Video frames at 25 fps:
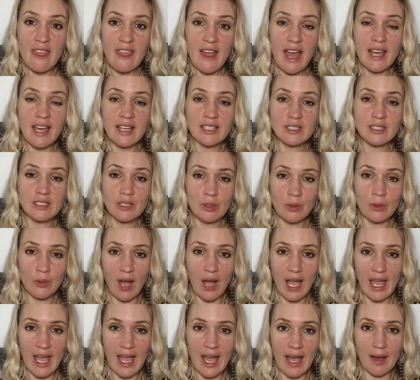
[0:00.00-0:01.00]
That is who
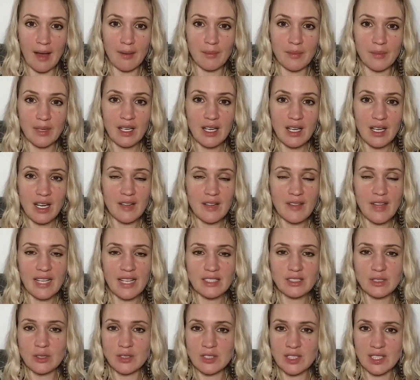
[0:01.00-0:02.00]
I am and
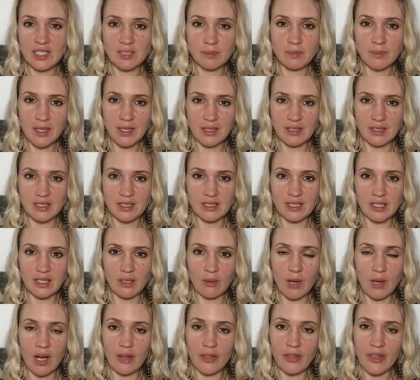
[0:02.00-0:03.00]
that's who's experiencing
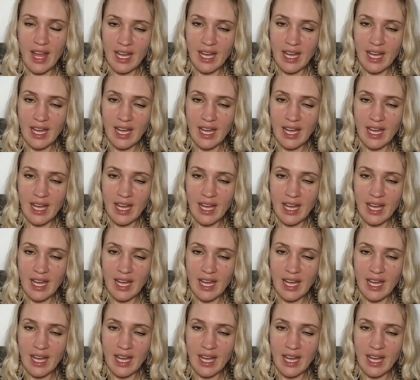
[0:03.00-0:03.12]
the world.